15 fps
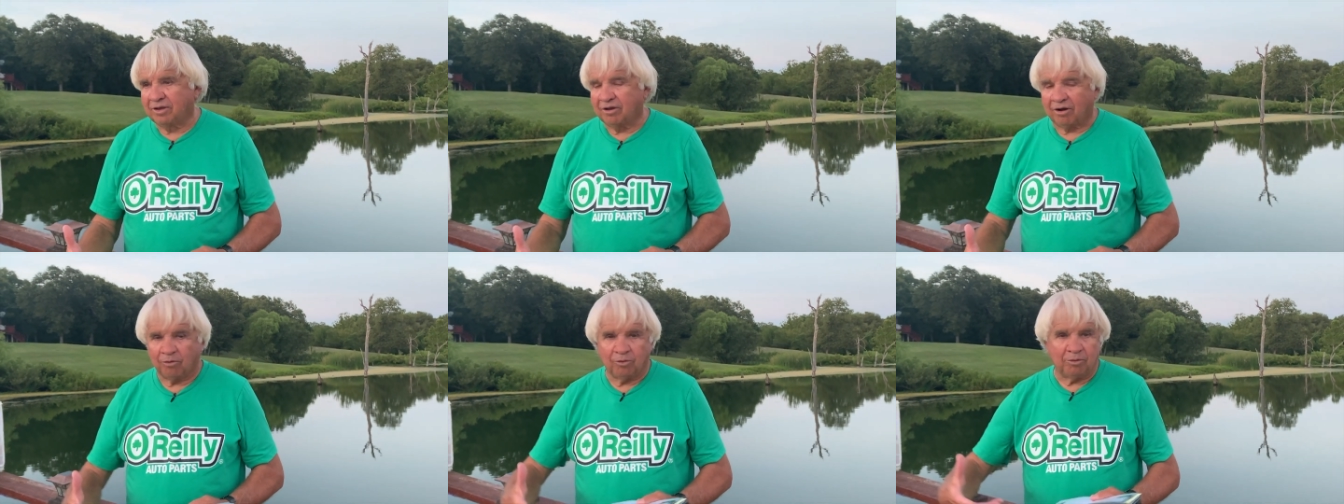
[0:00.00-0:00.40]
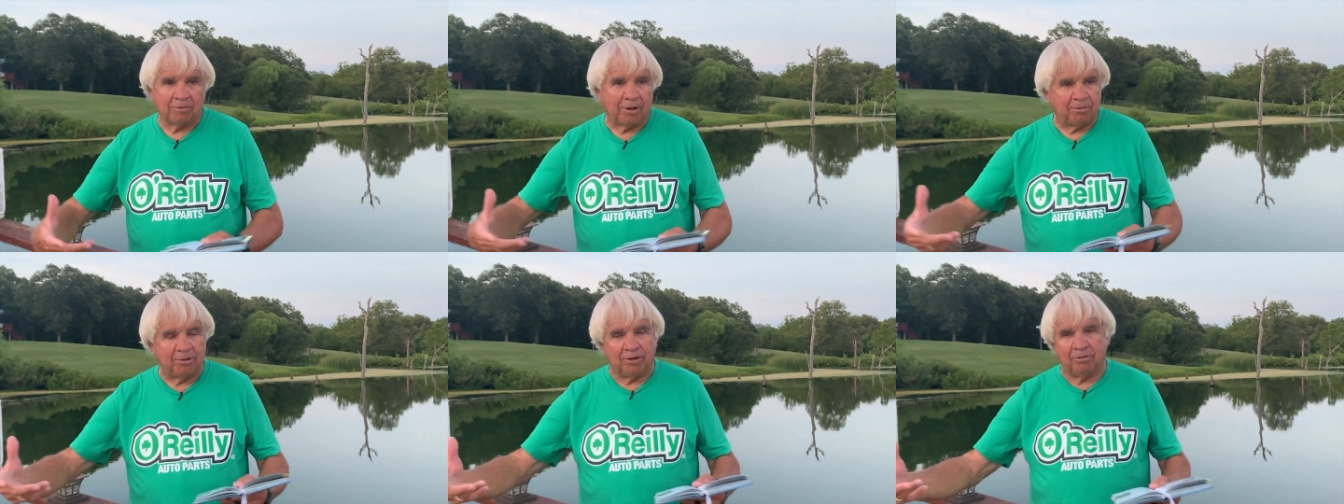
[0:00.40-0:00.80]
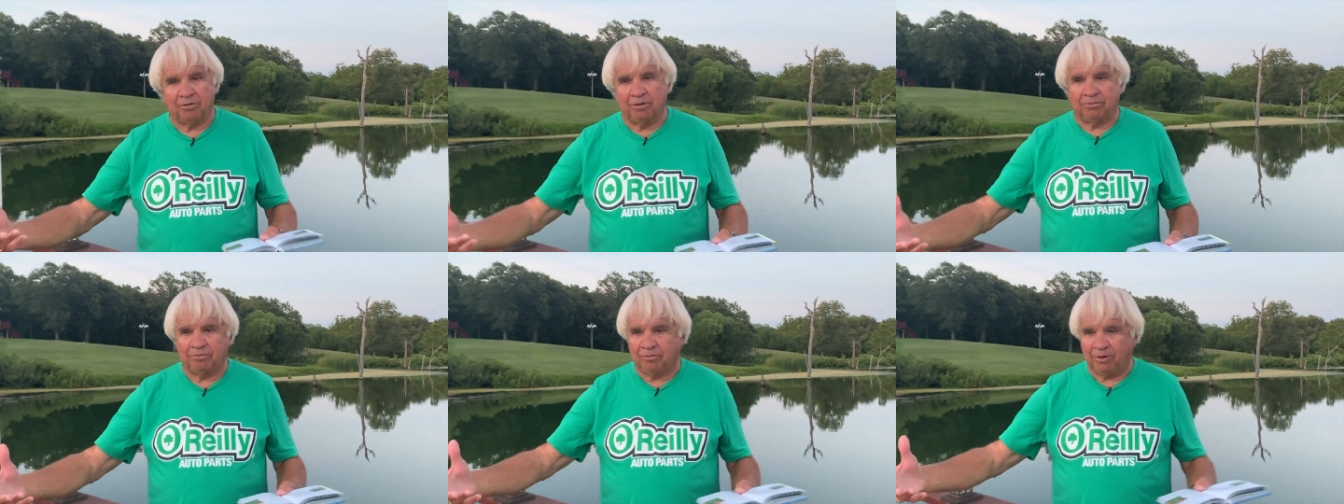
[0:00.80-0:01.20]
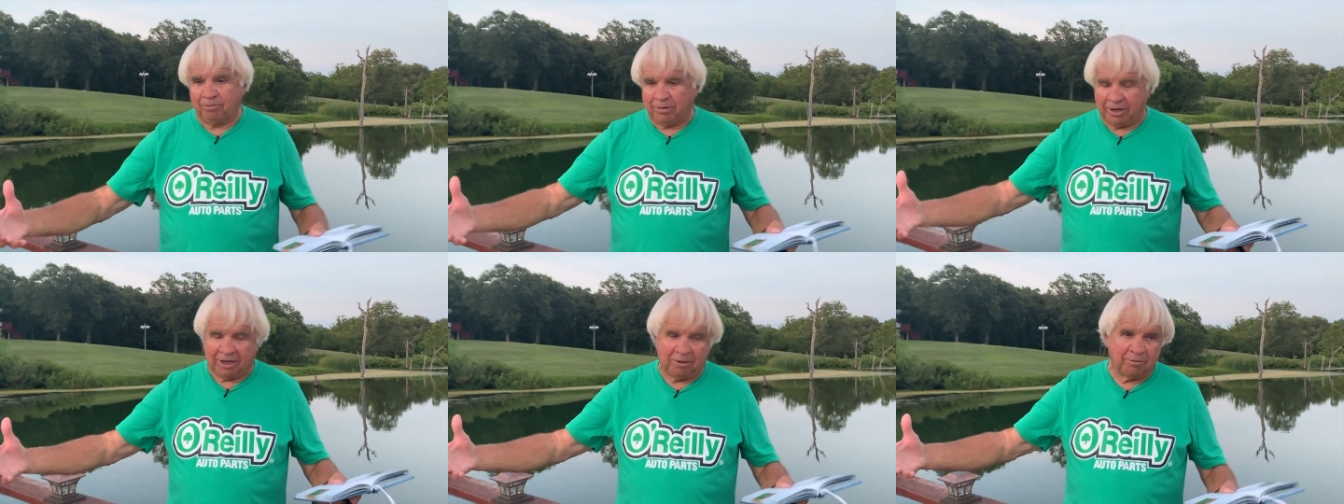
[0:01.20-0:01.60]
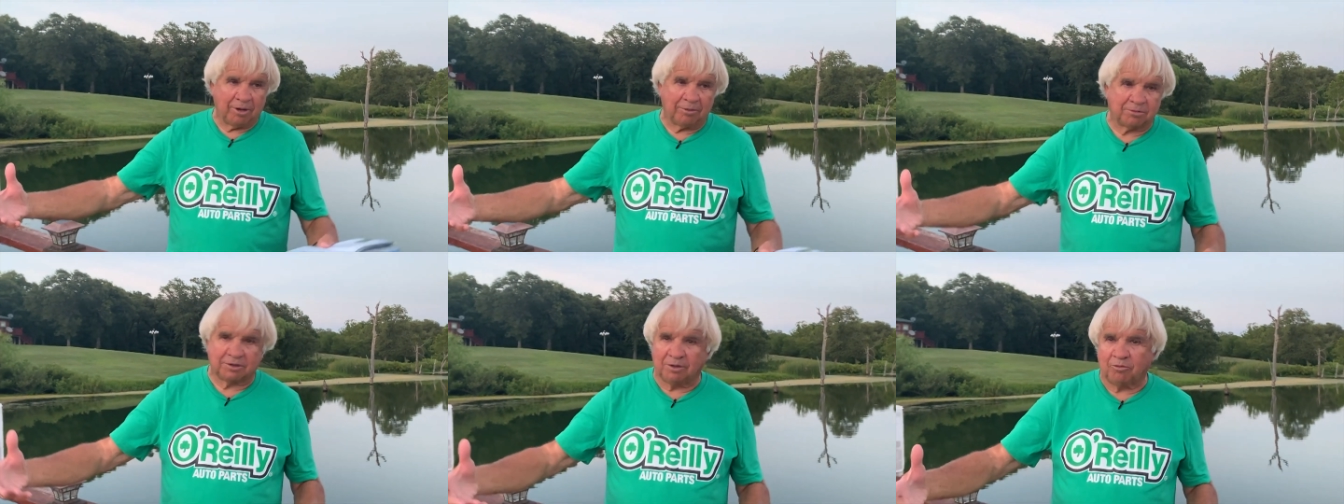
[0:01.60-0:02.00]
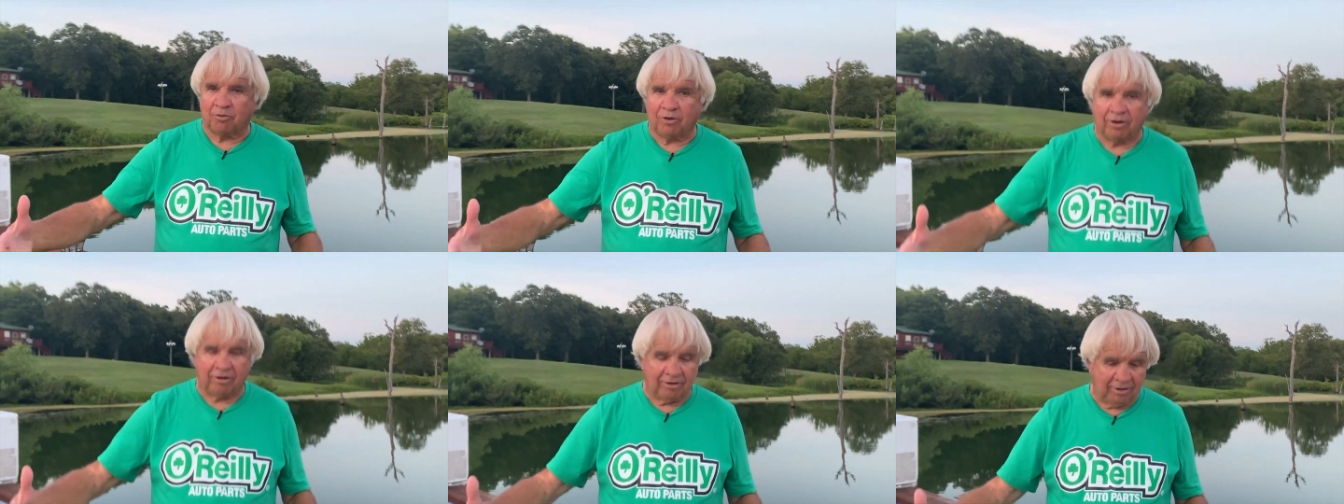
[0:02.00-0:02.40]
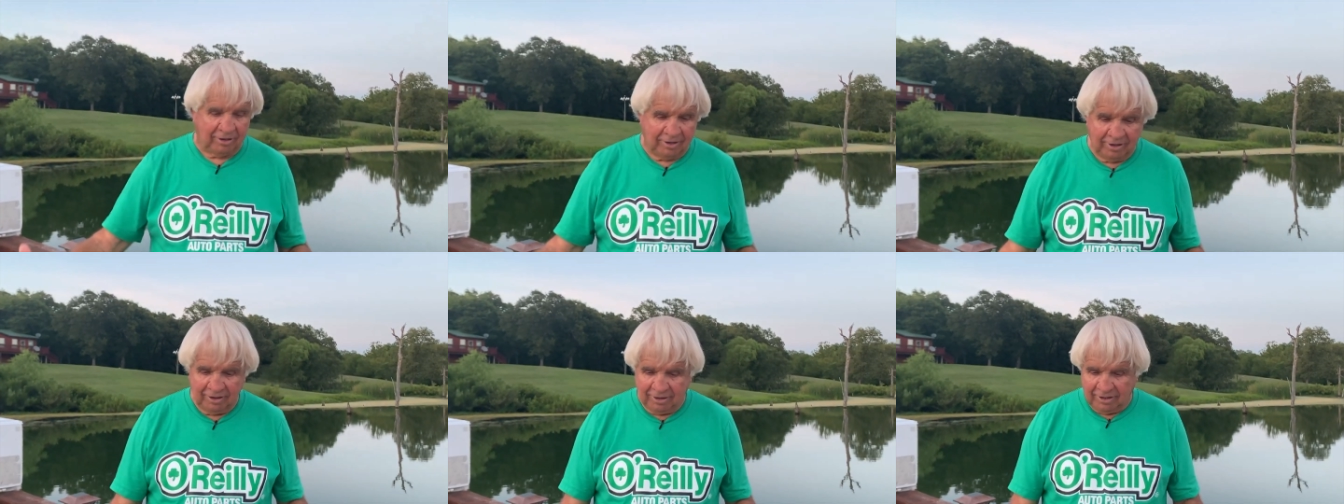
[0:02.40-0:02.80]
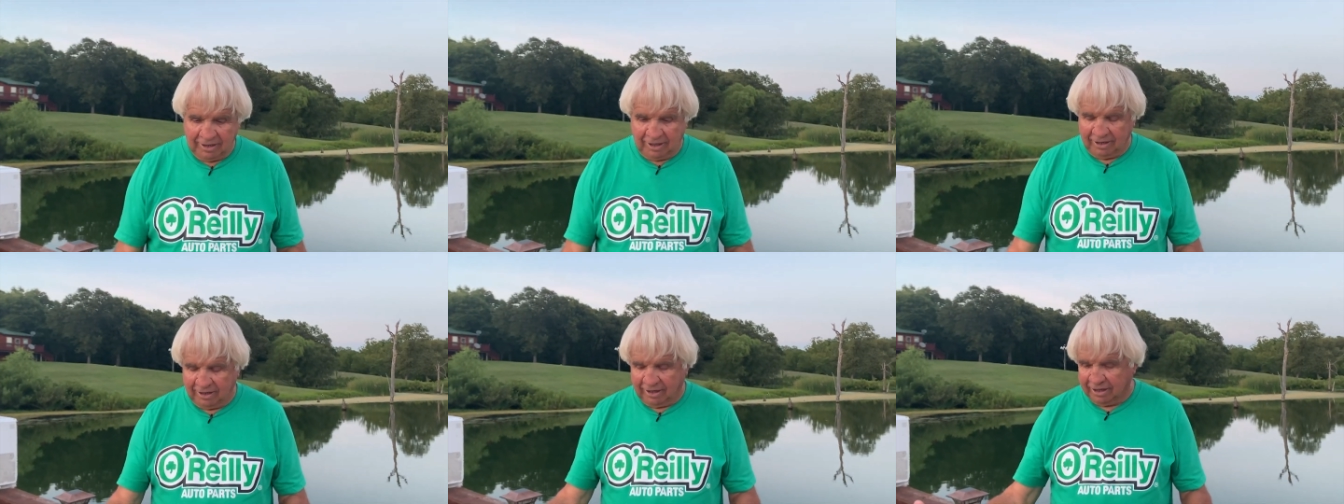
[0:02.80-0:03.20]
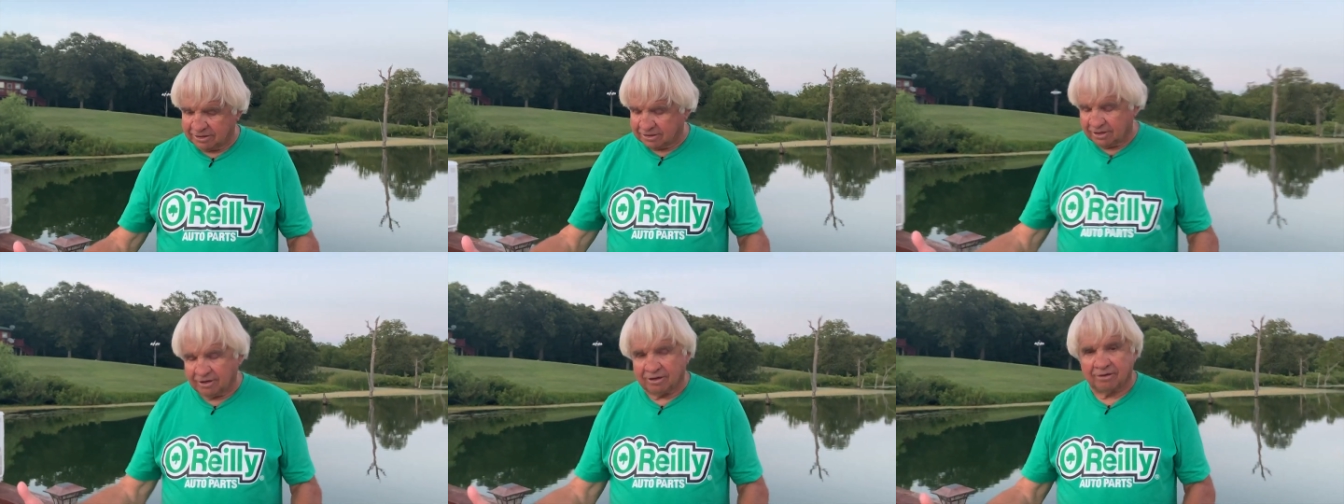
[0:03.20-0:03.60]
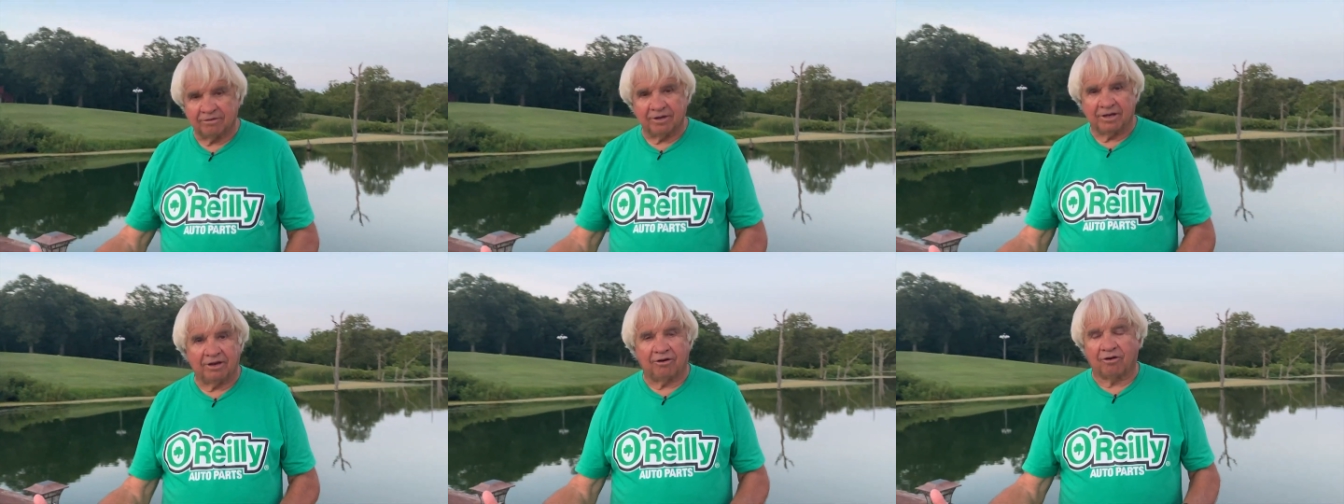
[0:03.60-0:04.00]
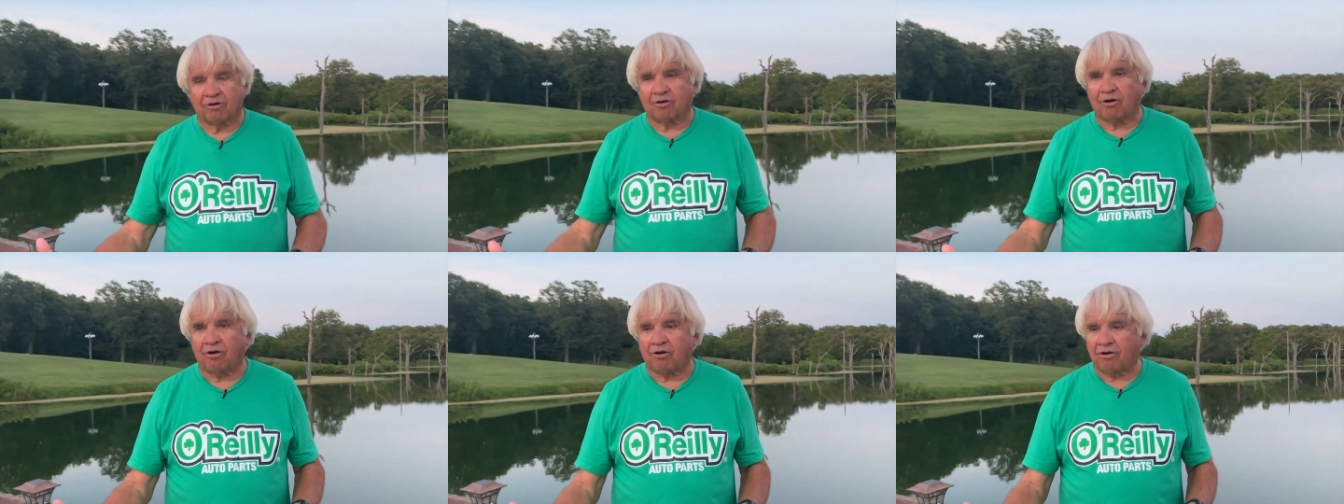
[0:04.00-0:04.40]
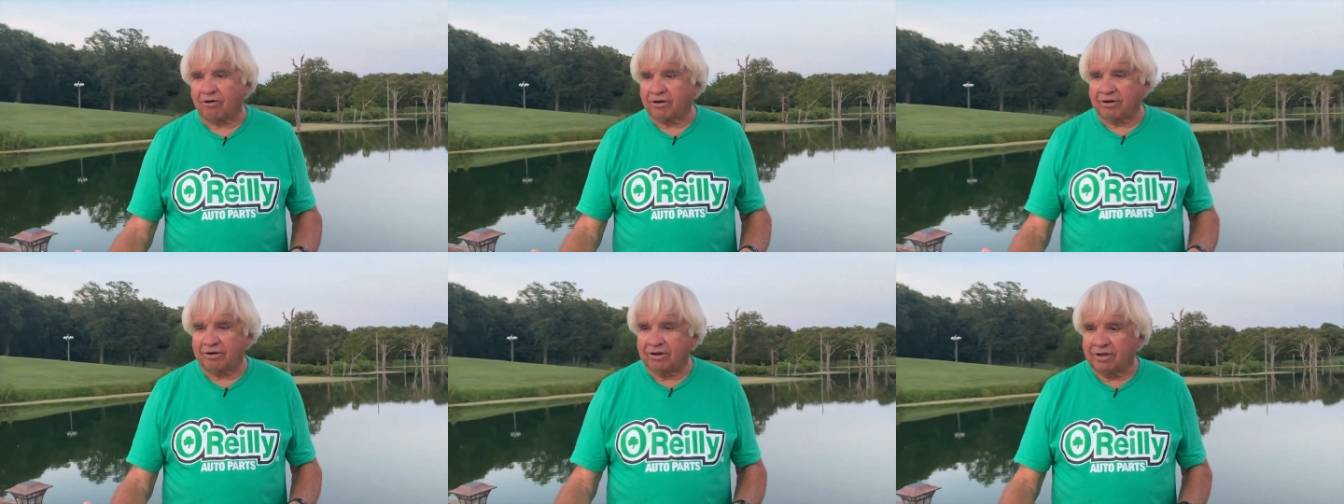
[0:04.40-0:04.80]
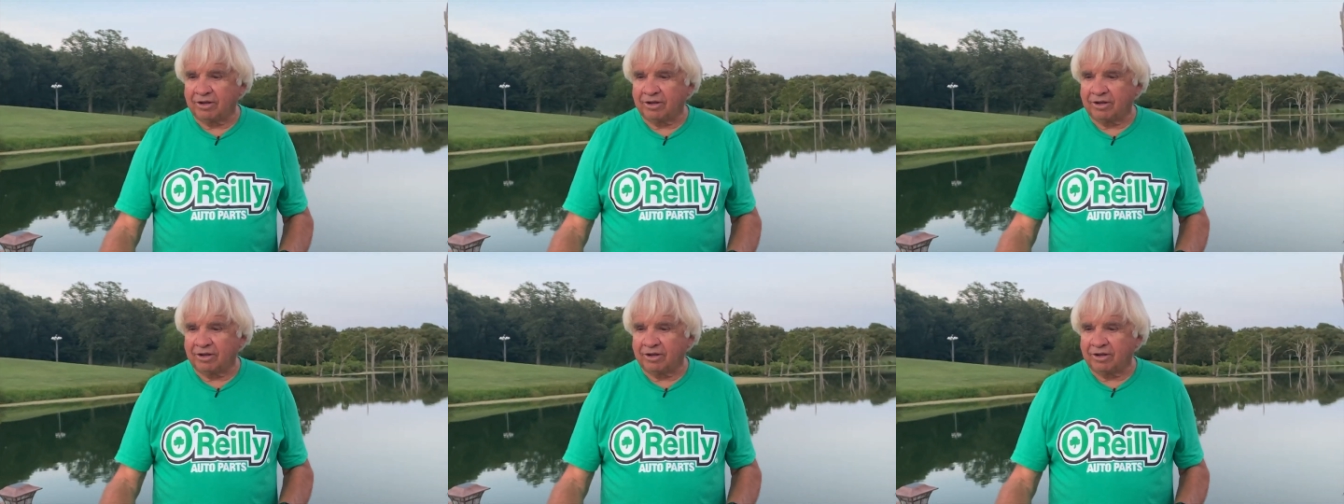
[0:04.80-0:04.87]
or we maybe, we, we pick him up somewhere and he, he gets in the, he in our car and,